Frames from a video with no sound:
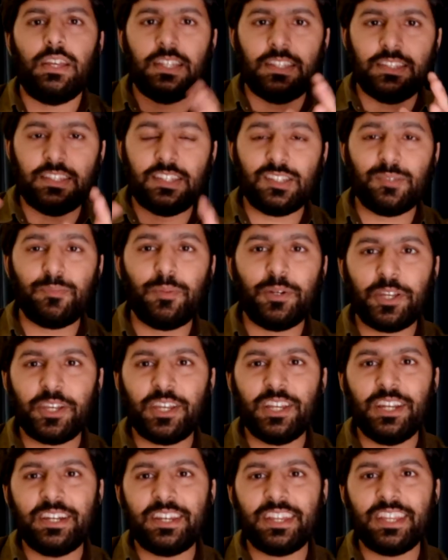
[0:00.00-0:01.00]
This
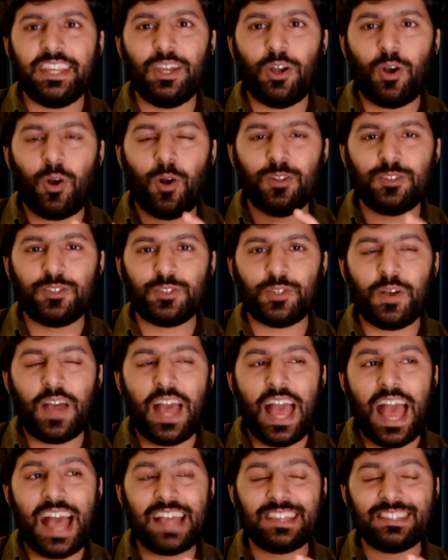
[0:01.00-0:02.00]
particular tree also
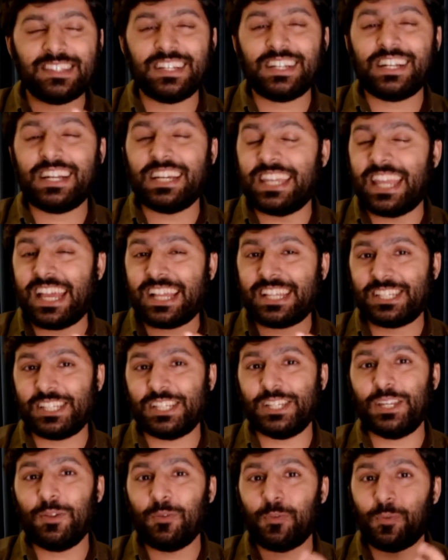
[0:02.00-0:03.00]
has a
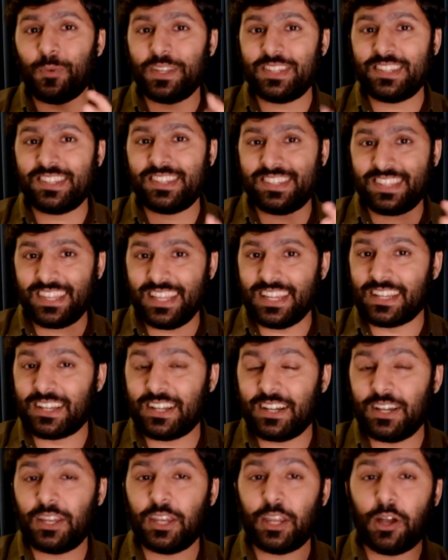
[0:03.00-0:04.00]
connection with silk.
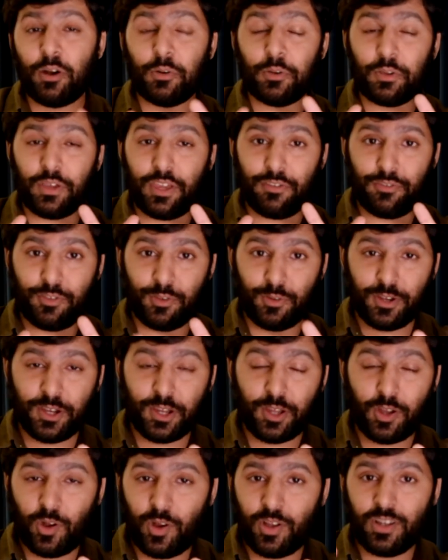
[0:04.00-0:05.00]
Now, if you
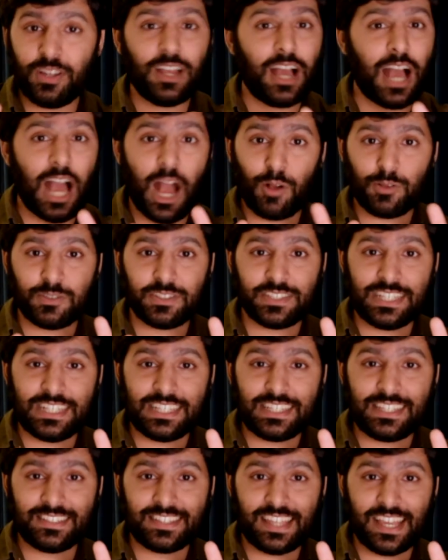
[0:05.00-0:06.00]
recall how
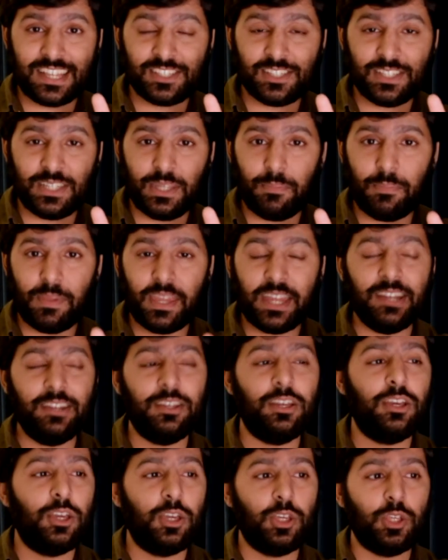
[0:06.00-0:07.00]
silk is actually made,
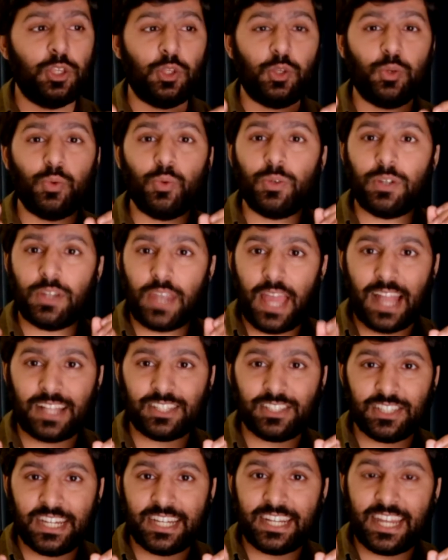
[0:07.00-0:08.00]
you
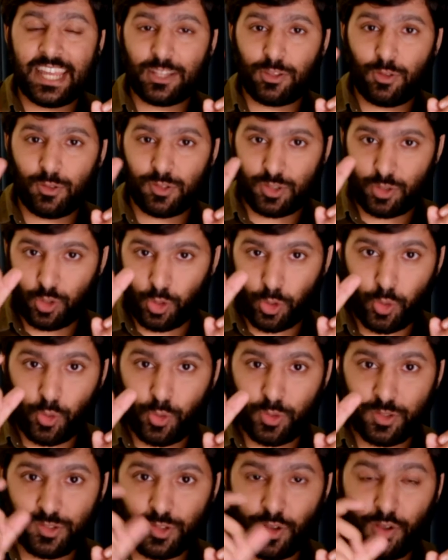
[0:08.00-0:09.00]
actually take those
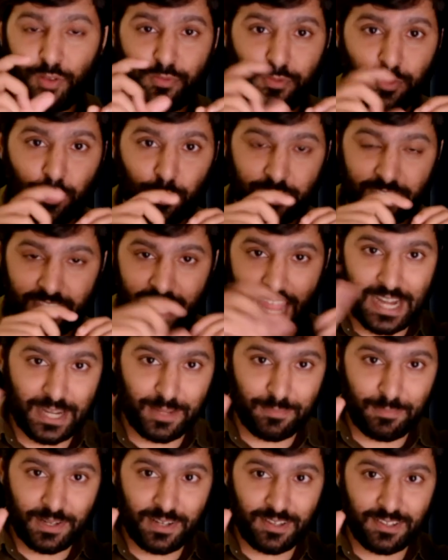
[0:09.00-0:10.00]
cocoons of those
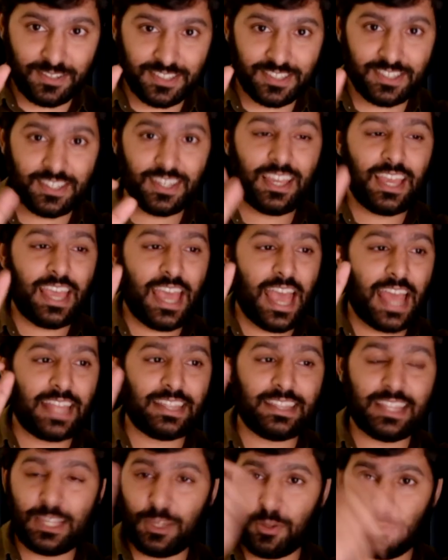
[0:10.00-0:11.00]
caterpillars
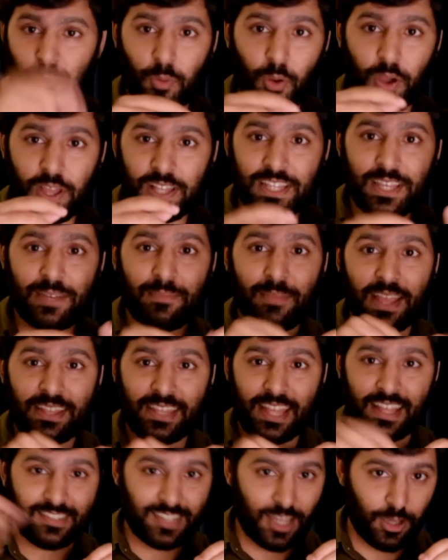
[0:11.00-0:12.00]
and then you boil them,
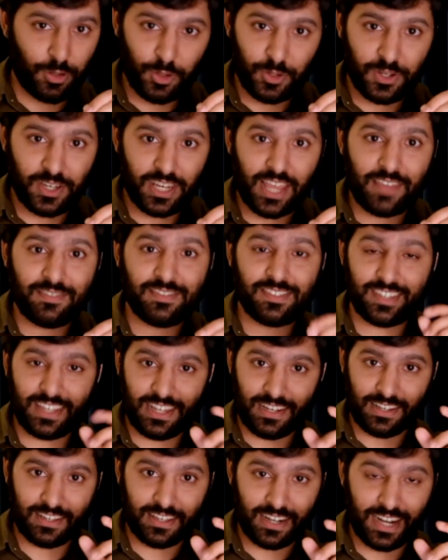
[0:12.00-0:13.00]
and that's how you derive
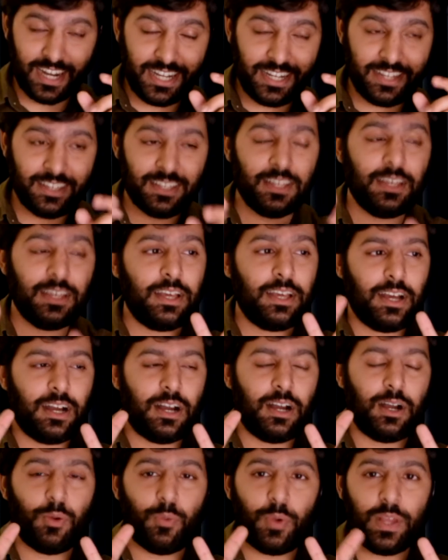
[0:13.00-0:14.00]
silk, right?
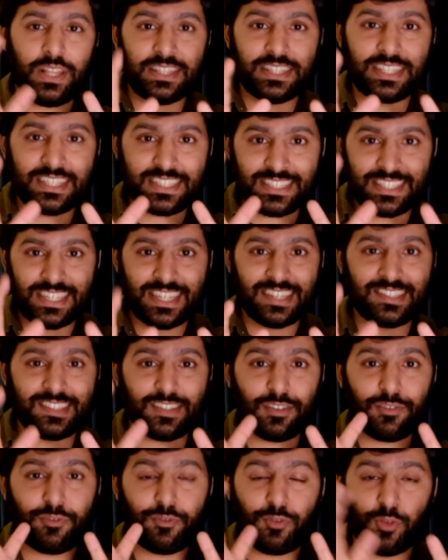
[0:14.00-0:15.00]
Well, this is
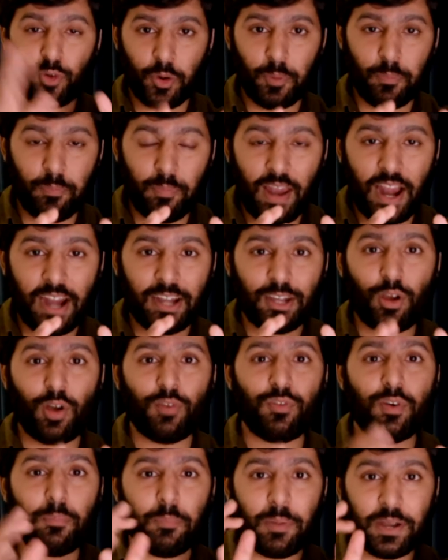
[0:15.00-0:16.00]
the food plant
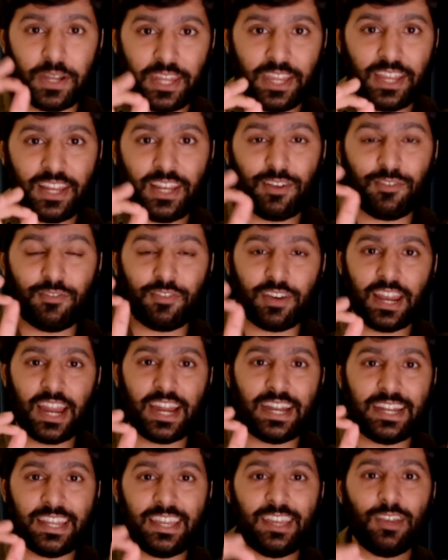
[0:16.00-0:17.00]
of a particular
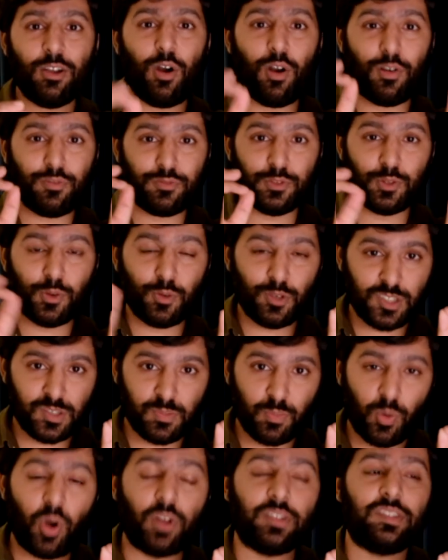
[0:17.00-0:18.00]
variety of those
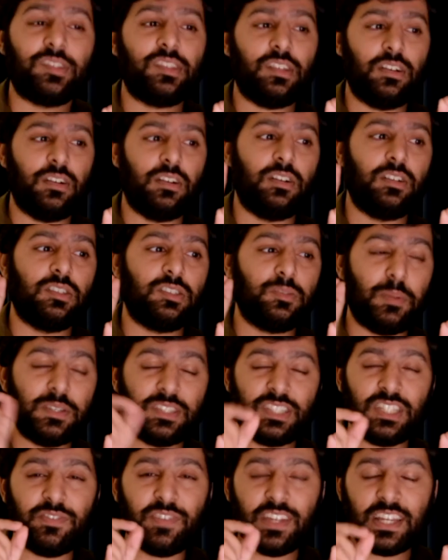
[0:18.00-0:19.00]
moths,
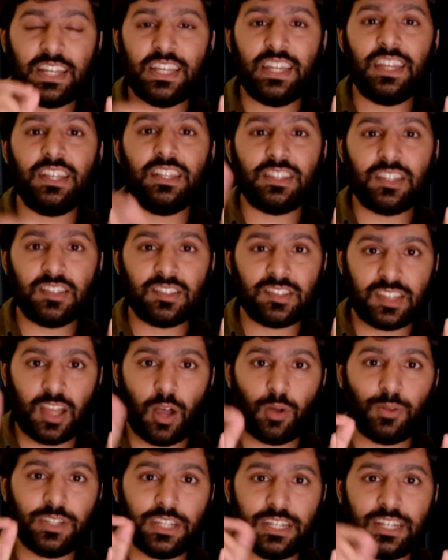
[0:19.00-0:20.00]
specifically the
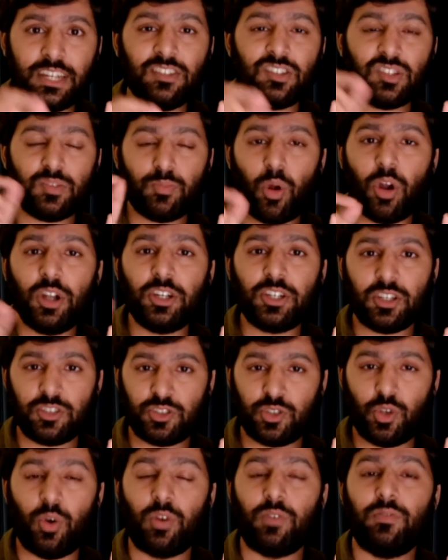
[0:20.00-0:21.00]
South Indian small
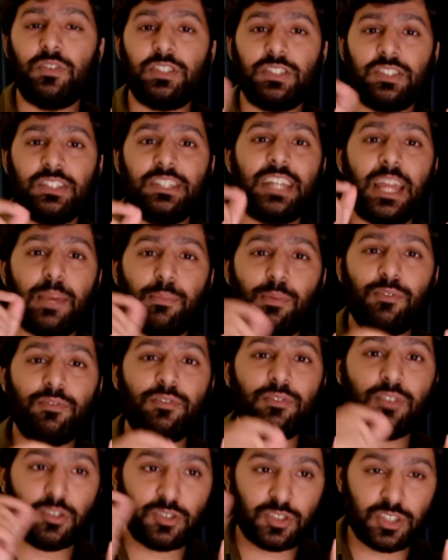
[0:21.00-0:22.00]
tussar, which is a type
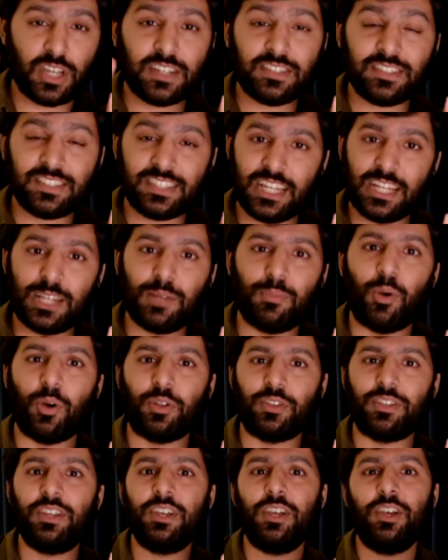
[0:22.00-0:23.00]
of tussar silk
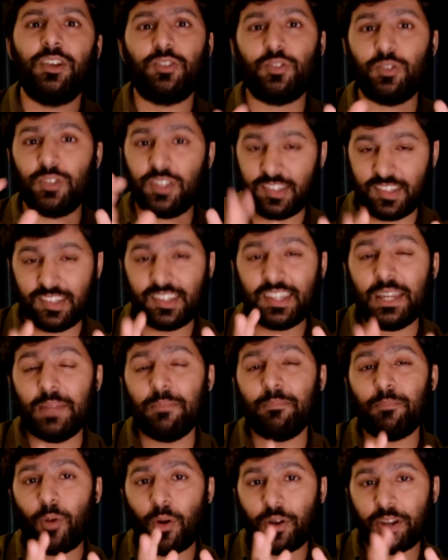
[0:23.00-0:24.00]
moth. So this is an
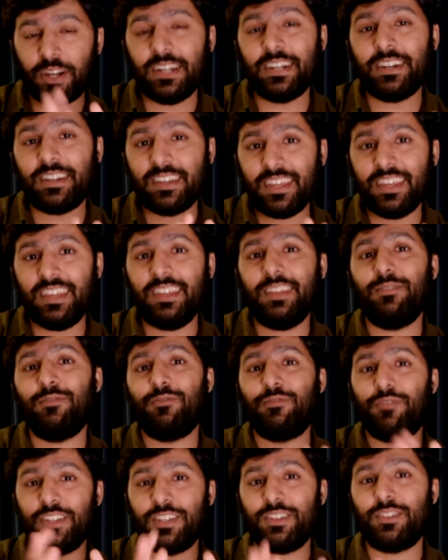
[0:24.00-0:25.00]
important tree
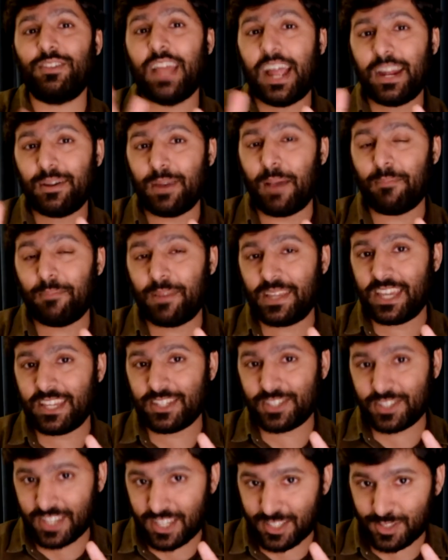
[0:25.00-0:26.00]
with that
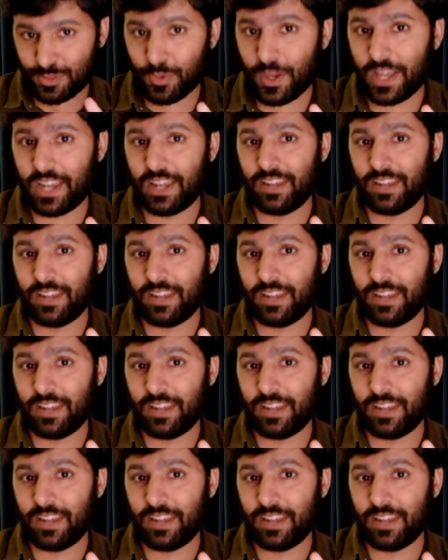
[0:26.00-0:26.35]
application as well.